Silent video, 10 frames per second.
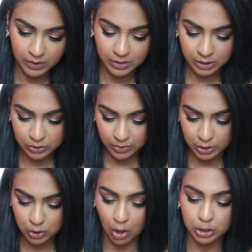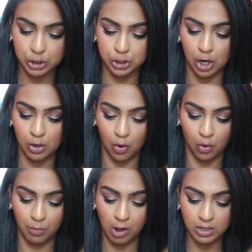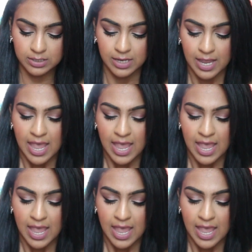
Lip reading: This one is called Star Cobalt,